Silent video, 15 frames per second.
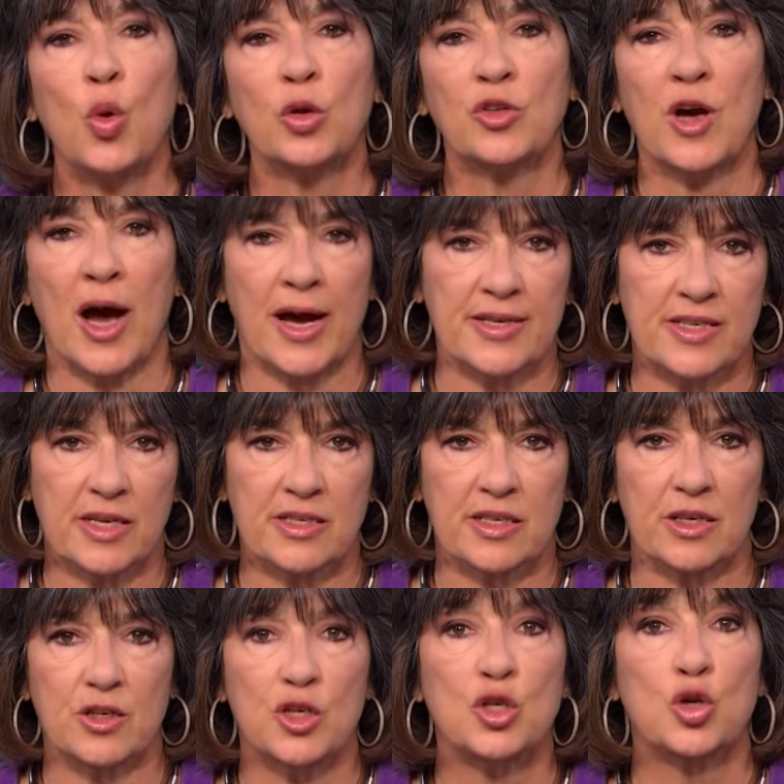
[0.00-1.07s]
Walter
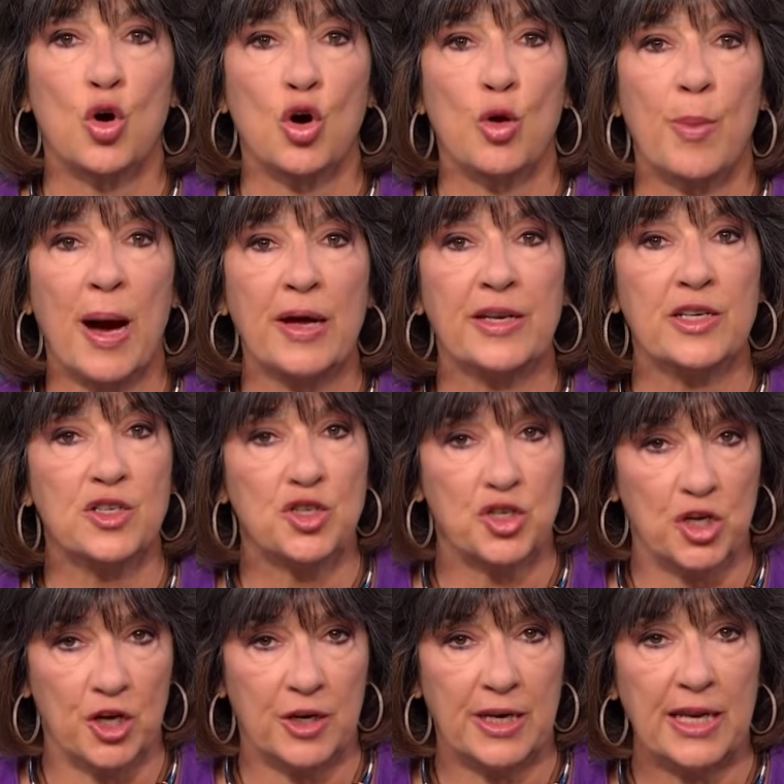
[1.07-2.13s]
Isaacson to talk about his
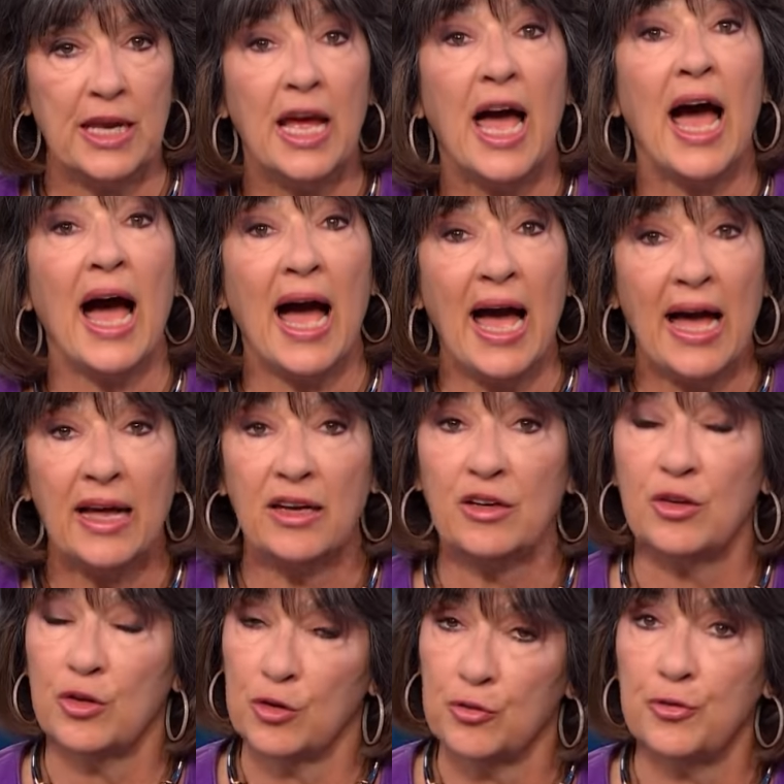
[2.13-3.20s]
journey and
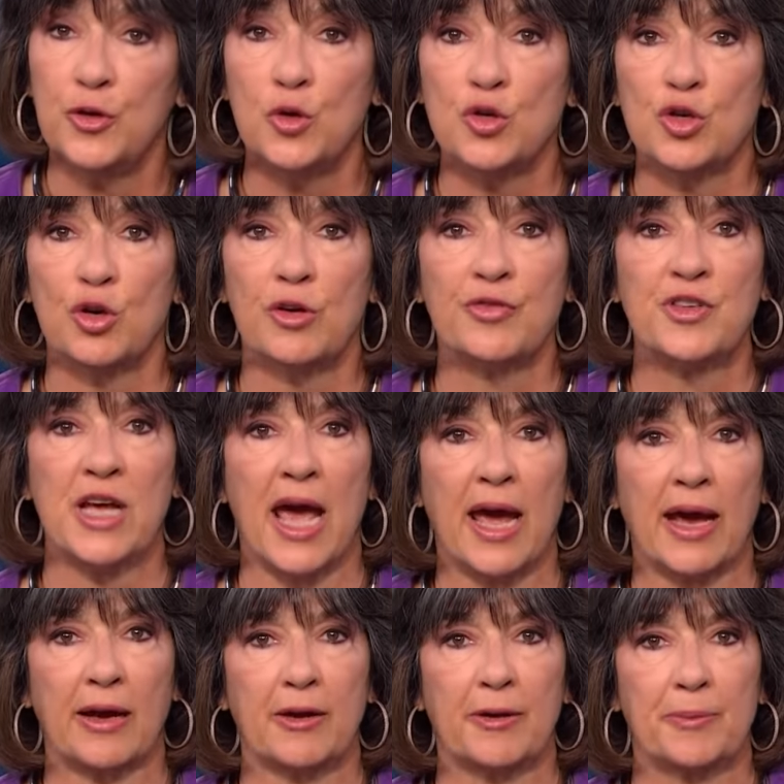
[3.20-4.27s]
the future of tech.